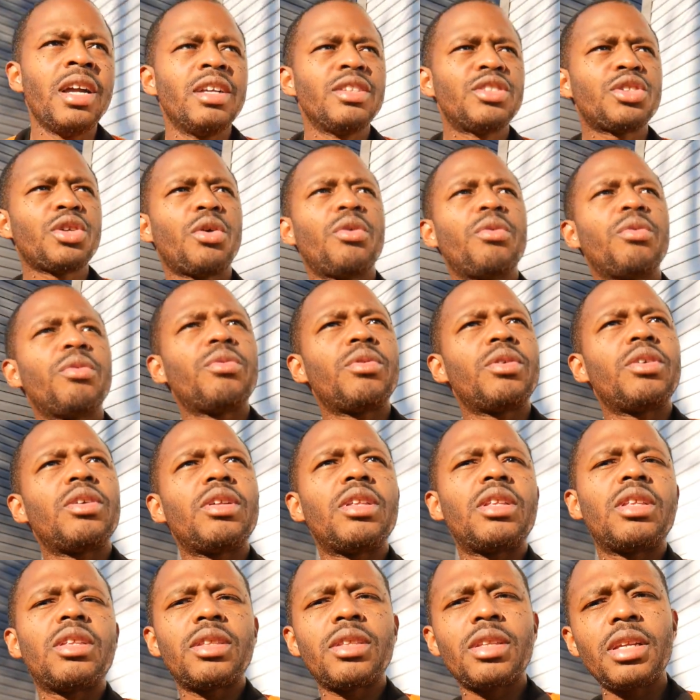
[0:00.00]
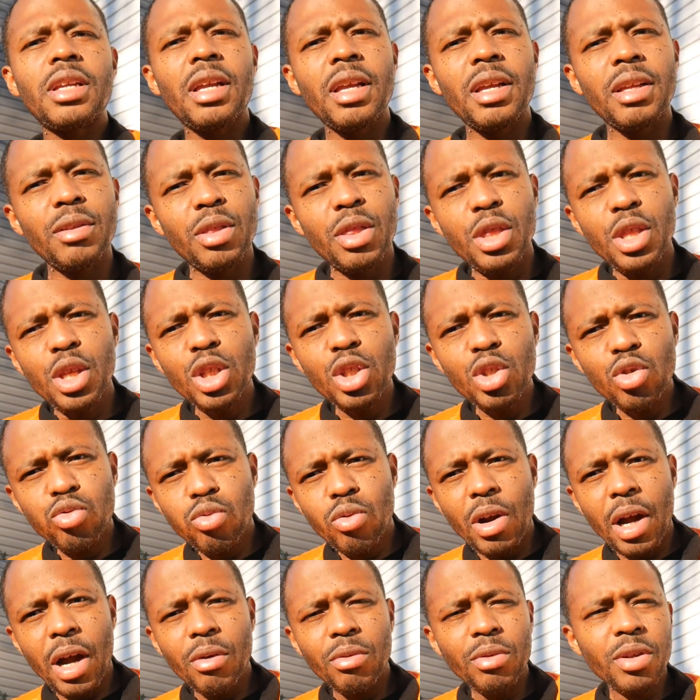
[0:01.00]
So this
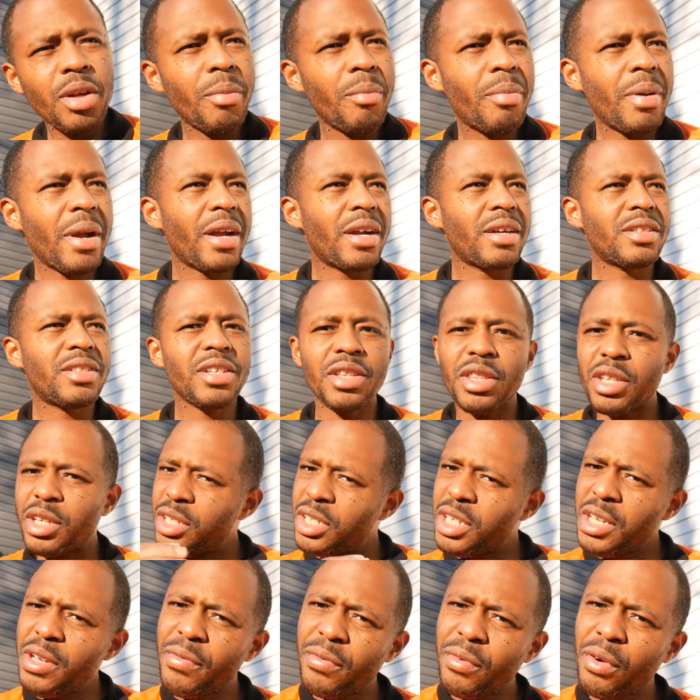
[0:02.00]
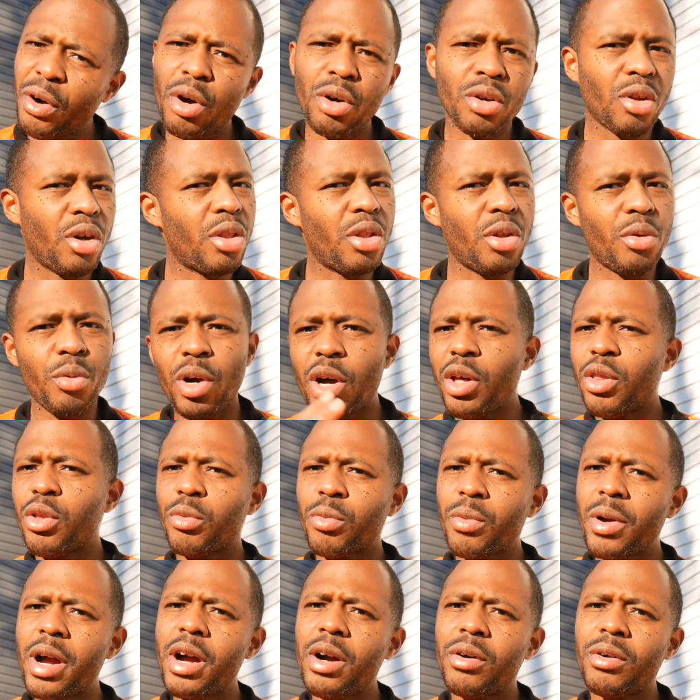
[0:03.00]
route compared to the default or the
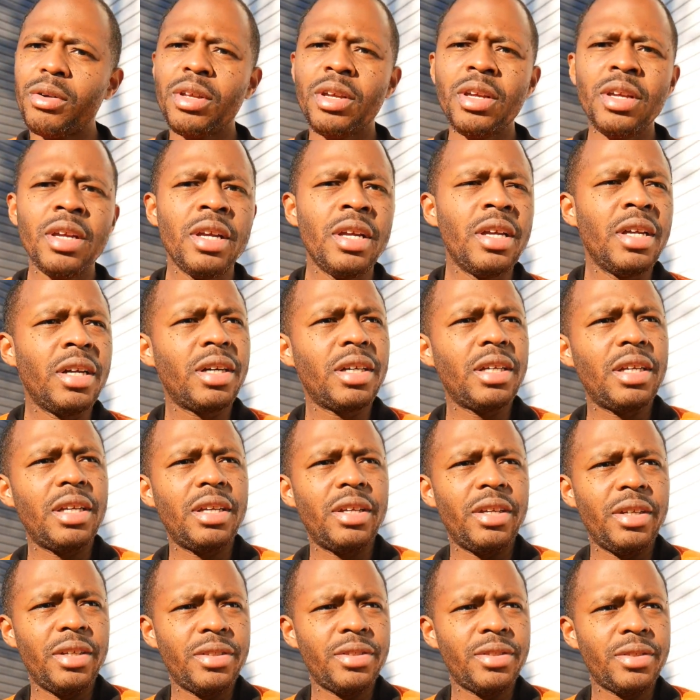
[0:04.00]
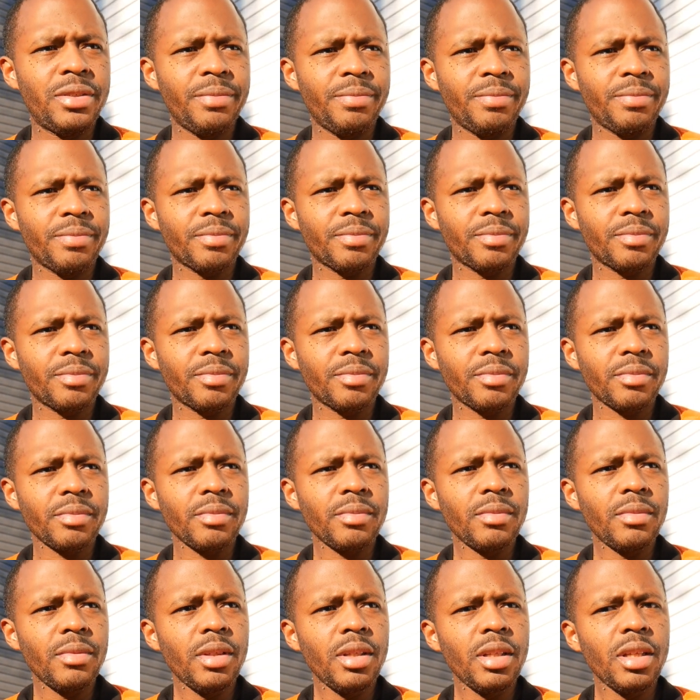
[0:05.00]
other route is
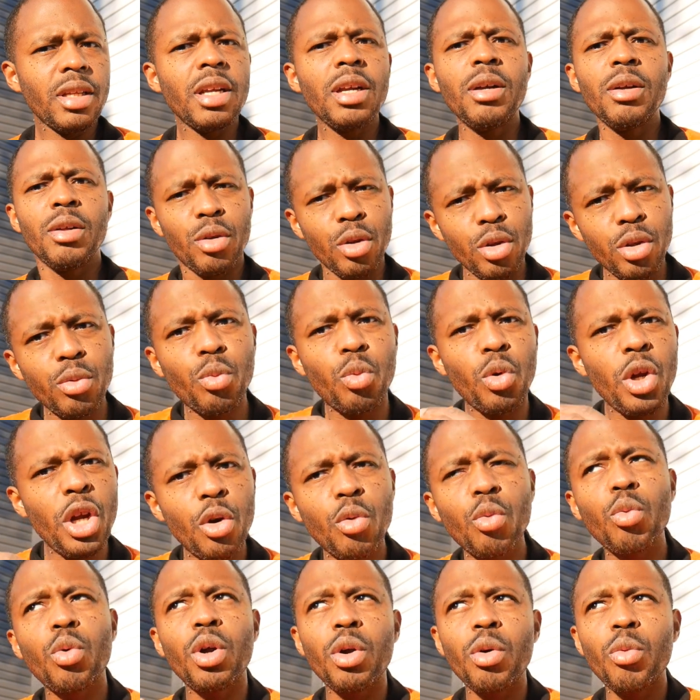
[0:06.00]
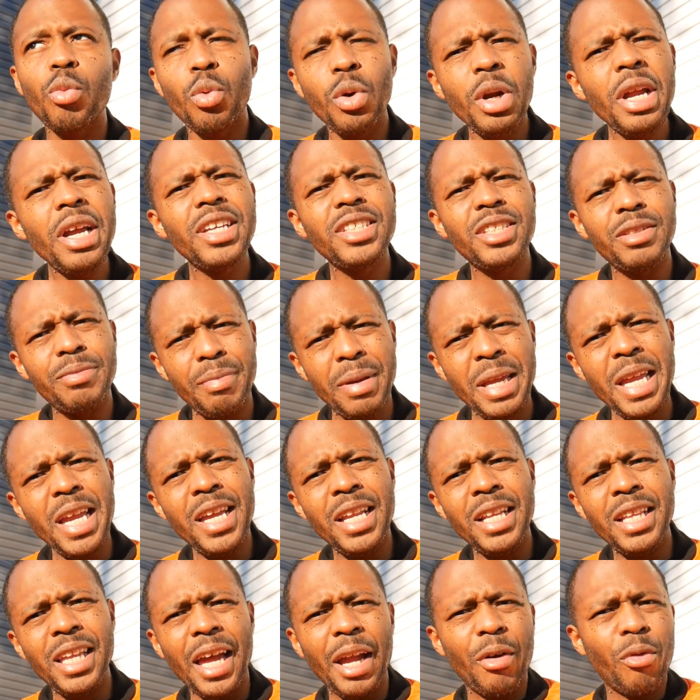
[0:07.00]
we're, we're, we're as
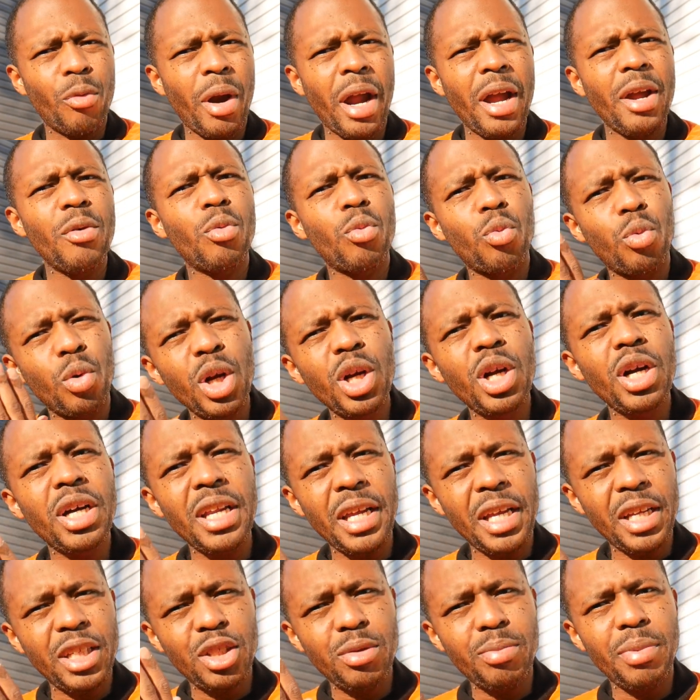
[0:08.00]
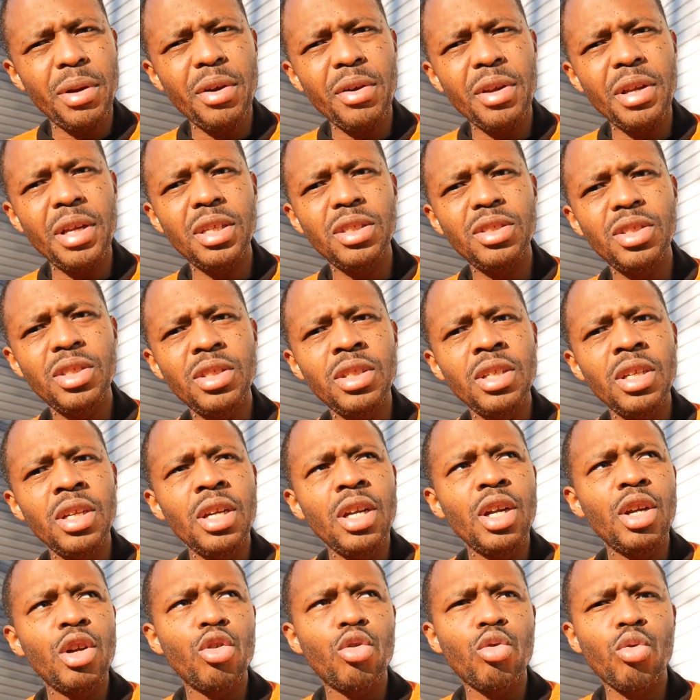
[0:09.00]
men like right we're gonna experience
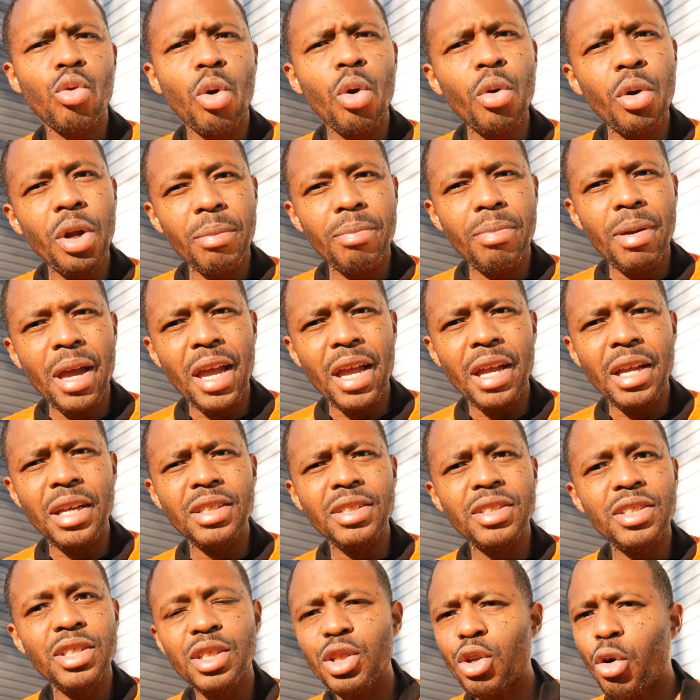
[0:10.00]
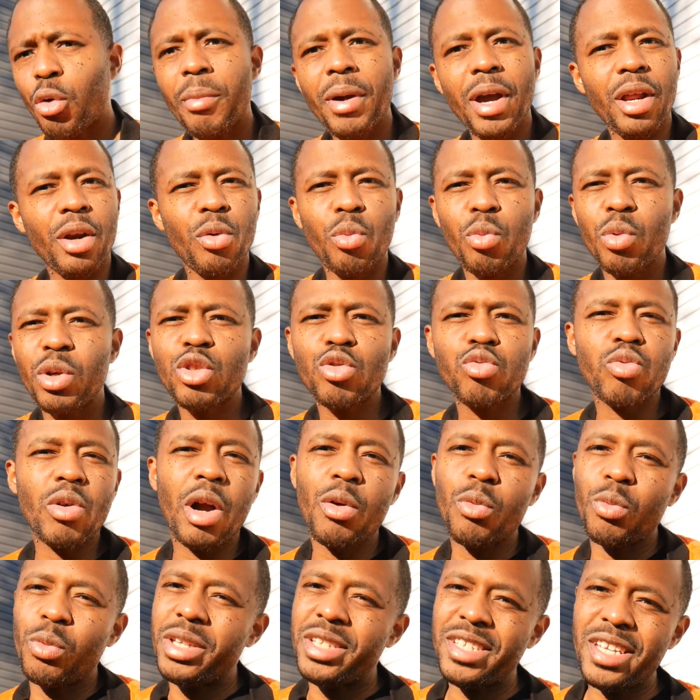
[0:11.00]
growing pains no matter which
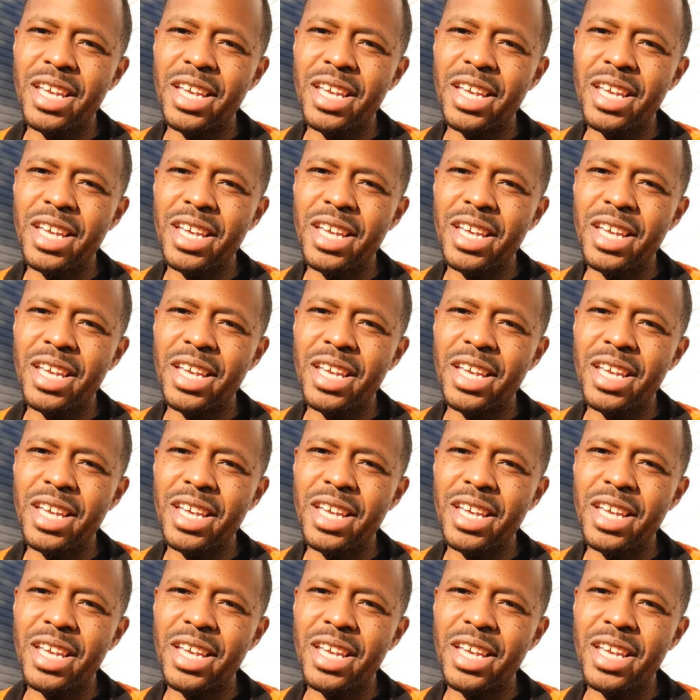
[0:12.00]
route we